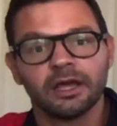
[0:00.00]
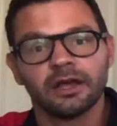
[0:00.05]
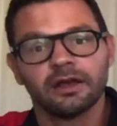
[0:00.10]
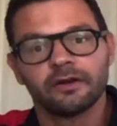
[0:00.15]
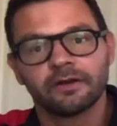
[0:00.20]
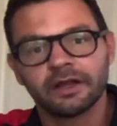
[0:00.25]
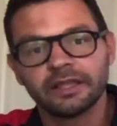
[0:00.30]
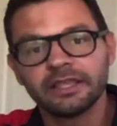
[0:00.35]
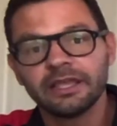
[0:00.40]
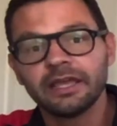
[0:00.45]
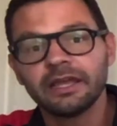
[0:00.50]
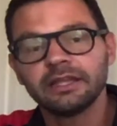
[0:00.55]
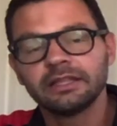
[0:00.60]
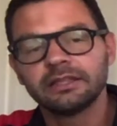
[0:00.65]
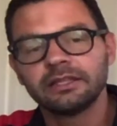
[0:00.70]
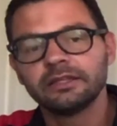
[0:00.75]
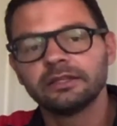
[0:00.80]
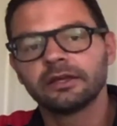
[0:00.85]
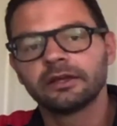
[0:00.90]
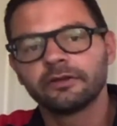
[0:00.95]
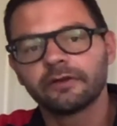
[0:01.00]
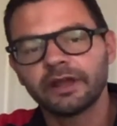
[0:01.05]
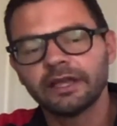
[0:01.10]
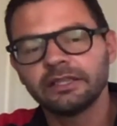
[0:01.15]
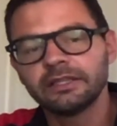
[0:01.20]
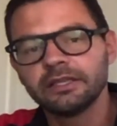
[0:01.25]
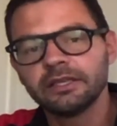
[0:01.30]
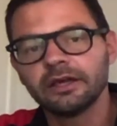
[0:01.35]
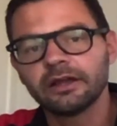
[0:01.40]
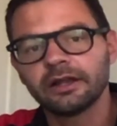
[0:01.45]
Ranieri did a great
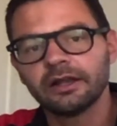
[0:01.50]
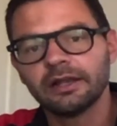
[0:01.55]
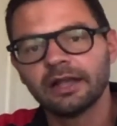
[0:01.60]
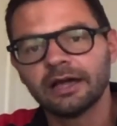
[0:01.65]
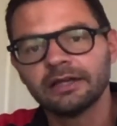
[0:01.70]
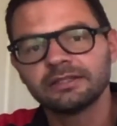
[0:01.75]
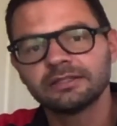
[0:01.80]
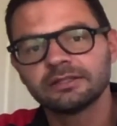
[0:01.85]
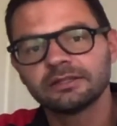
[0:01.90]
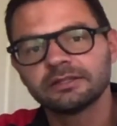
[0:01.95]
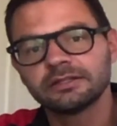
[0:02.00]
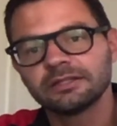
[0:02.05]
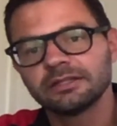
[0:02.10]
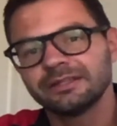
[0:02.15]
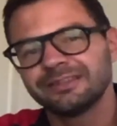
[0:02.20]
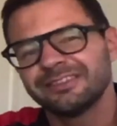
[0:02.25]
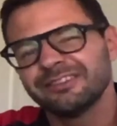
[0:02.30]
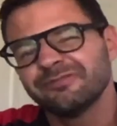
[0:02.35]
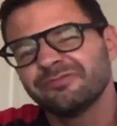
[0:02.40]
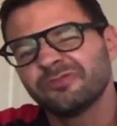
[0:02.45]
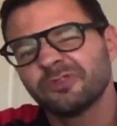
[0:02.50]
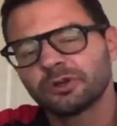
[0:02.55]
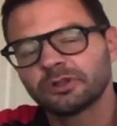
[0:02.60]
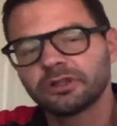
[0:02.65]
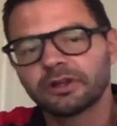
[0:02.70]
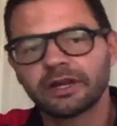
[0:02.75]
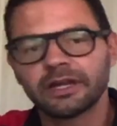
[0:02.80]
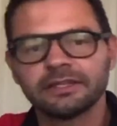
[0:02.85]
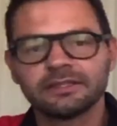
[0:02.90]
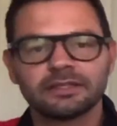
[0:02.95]
year at Leicester City. For the
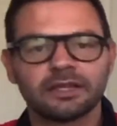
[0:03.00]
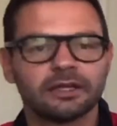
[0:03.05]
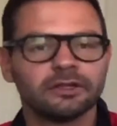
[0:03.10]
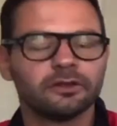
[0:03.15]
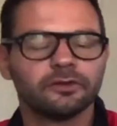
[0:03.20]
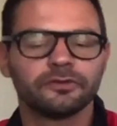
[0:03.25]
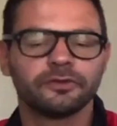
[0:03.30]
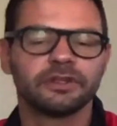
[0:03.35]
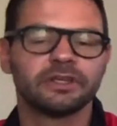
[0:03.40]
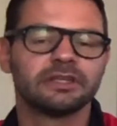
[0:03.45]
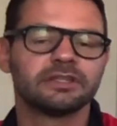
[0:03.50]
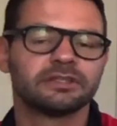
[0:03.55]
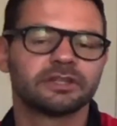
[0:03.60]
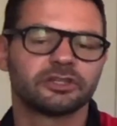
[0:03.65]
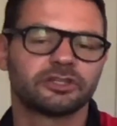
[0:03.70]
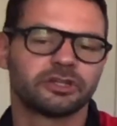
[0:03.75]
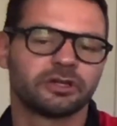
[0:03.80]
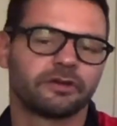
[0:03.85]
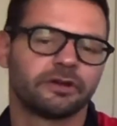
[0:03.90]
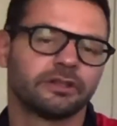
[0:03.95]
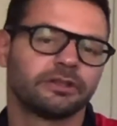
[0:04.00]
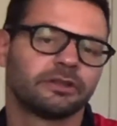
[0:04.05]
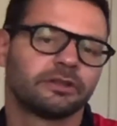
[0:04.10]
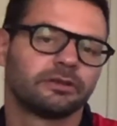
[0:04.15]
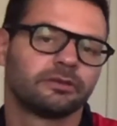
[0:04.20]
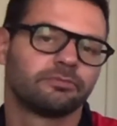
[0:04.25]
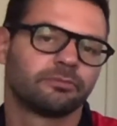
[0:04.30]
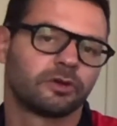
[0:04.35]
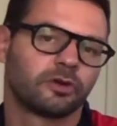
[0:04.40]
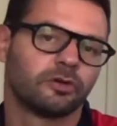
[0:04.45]
rest, I don't think he's such a great
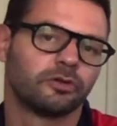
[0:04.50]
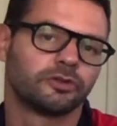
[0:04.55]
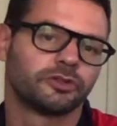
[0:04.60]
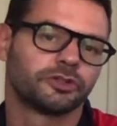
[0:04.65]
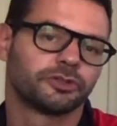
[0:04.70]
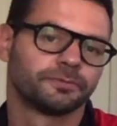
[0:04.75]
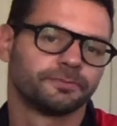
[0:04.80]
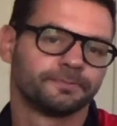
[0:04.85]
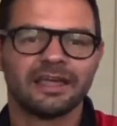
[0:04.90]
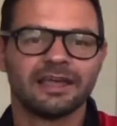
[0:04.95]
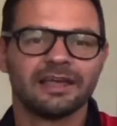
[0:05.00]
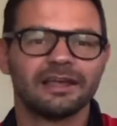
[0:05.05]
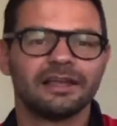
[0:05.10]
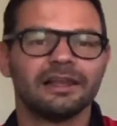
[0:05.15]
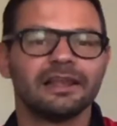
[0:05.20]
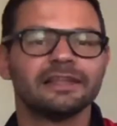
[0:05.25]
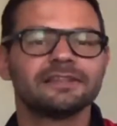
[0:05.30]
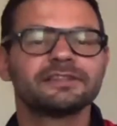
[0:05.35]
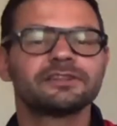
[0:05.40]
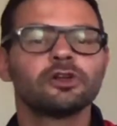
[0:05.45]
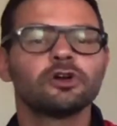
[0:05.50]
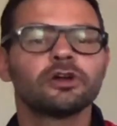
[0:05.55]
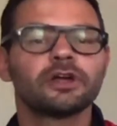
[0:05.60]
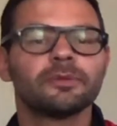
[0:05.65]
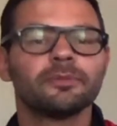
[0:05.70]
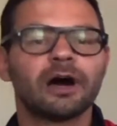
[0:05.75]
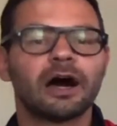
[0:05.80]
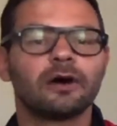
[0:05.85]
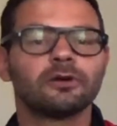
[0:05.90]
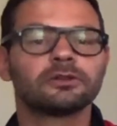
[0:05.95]
coach. Let's talk
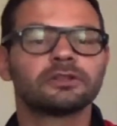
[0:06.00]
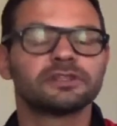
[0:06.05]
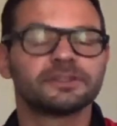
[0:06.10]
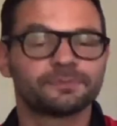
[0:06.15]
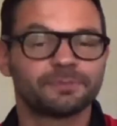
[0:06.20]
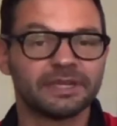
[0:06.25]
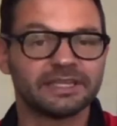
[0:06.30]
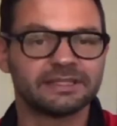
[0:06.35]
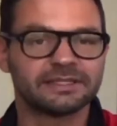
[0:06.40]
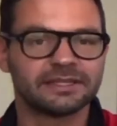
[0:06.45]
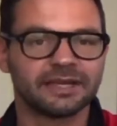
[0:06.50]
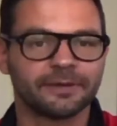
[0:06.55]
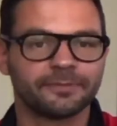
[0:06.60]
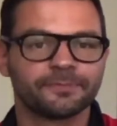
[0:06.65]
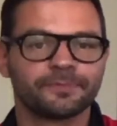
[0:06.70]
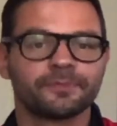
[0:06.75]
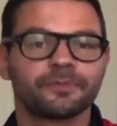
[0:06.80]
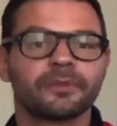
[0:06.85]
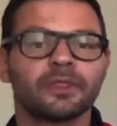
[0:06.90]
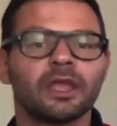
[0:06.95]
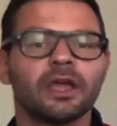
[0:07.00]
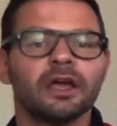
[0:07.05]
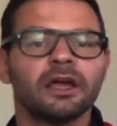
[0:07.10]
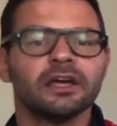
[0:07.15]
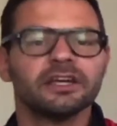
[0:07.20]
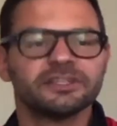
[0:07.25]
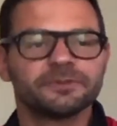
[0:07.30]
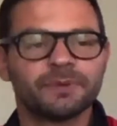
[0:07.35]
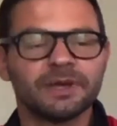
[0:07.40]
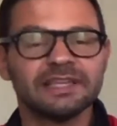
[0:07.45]
about Spezia.
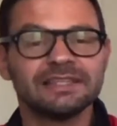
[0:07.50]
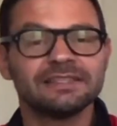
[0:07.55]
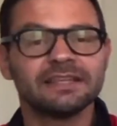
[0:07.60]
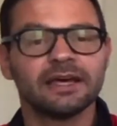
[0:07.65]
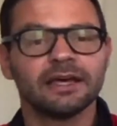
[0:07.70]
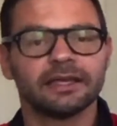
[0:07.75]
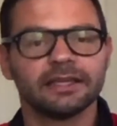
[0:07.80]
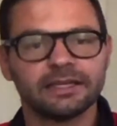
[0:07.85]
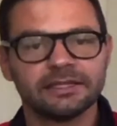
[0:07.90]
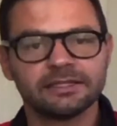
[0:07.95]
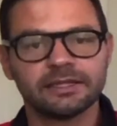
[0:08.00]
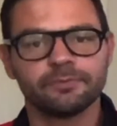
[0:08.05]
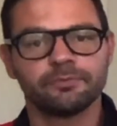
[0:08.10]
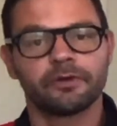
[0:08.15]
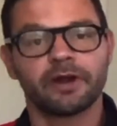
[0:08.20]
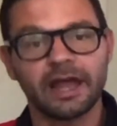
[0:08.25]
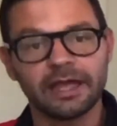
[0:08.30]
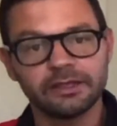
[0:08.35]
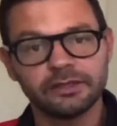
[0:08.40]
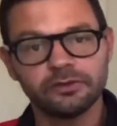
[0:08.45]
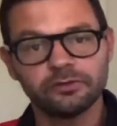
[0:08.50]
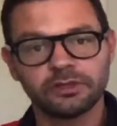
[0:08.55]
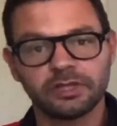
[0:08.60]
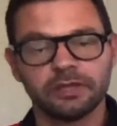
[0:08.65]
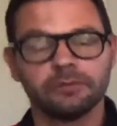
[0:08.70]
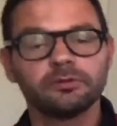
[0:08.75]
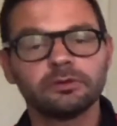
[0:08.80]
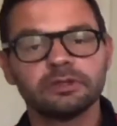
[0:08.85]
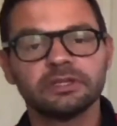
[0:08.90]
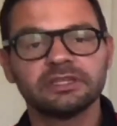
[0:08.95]
Spezia is a brand new
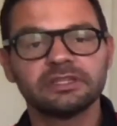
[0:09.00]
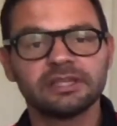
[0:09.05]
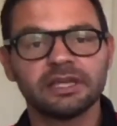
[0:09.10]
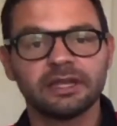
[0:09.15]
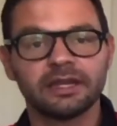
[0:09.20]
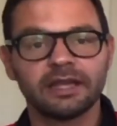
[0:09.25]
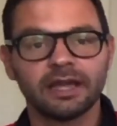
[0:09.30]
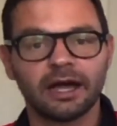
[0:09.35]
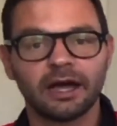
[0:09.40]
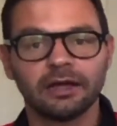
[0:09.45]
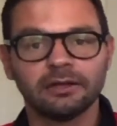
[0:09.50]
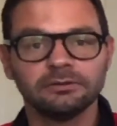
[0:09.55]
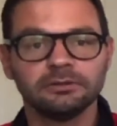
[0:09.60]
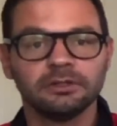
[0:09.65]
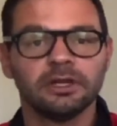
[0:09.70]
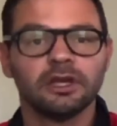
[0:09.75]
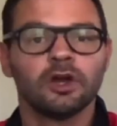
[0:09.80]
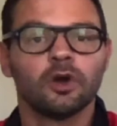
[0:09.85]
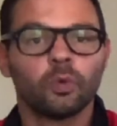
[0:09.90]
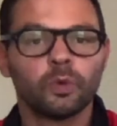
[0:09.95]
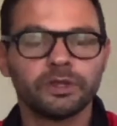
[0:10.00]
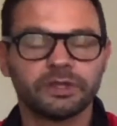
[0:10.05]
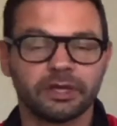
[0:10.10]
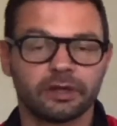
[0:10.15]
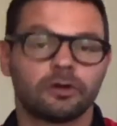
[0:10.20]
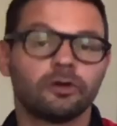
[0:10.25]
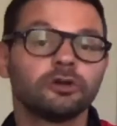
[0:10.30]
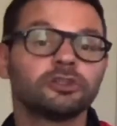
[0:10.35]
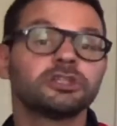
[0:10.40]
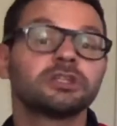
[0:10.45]
team to the Serie A with a
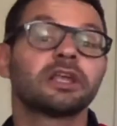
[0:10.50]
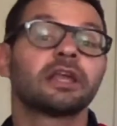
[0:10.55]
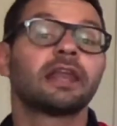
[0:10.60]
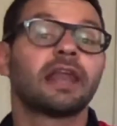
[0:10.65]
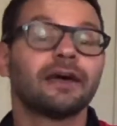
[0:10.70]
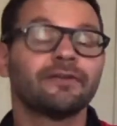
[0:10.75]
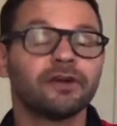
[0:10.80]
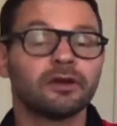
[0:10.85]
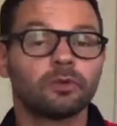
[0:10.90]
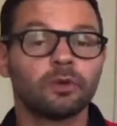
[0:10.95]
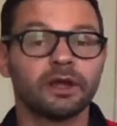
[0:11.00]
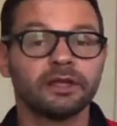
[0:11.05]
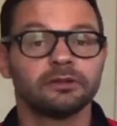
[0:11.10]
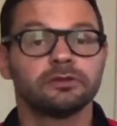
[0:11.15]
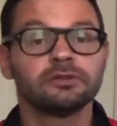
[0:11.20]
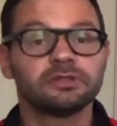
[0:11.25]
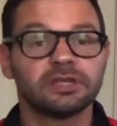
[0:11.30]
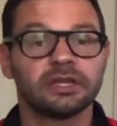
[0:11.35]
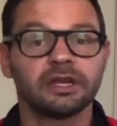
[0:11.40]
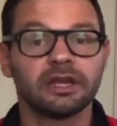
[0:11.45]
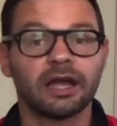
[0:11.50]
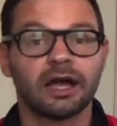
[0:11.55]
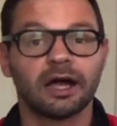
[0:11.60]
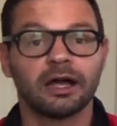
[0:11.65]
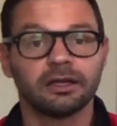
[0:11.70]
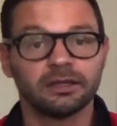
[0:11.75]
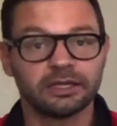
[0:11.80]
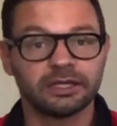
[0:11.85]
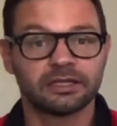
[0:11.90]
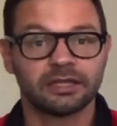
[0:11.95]
coach that never went to Serie A,
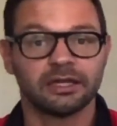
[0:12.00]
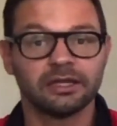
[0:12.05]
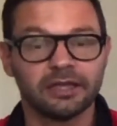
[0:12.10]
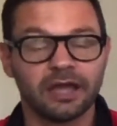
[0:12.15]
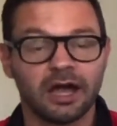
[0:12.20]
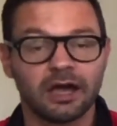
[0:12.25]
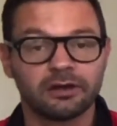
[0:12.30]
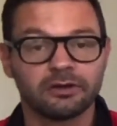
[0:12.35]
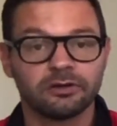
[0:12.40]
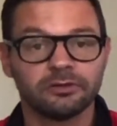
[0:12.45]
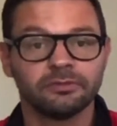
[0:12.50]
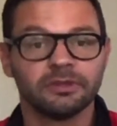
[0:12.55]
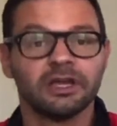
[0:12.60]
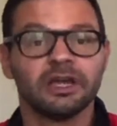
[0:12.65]
Italiano.